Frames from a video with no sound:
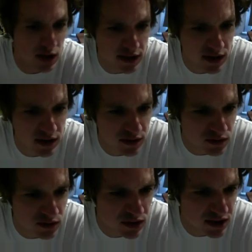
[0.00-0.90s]
like, I
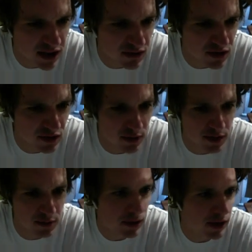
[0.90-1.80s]
just want to get rid of some of
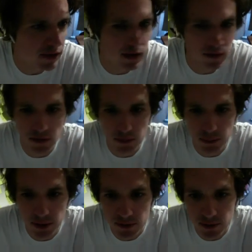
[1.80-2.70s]
this background. So the
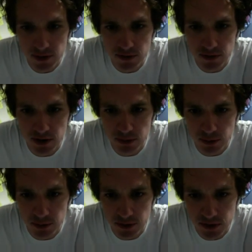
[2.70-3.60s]
best way to do that is
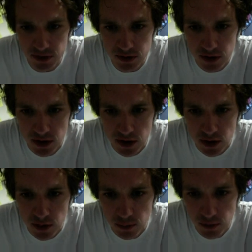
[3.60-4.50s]
probably just to
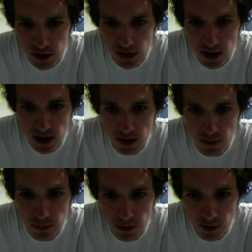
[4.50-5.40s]
bring a layer
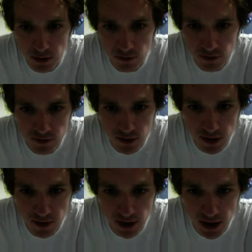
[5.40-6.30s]
above
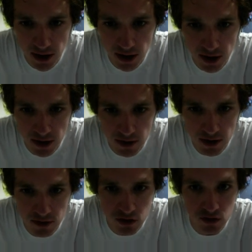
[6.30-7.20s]
like that, and
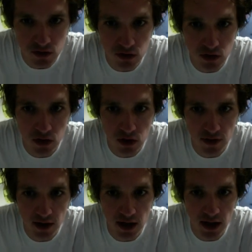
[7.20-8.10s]
then just draw
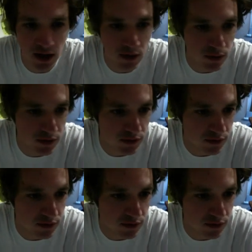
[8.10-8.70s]
on that layer with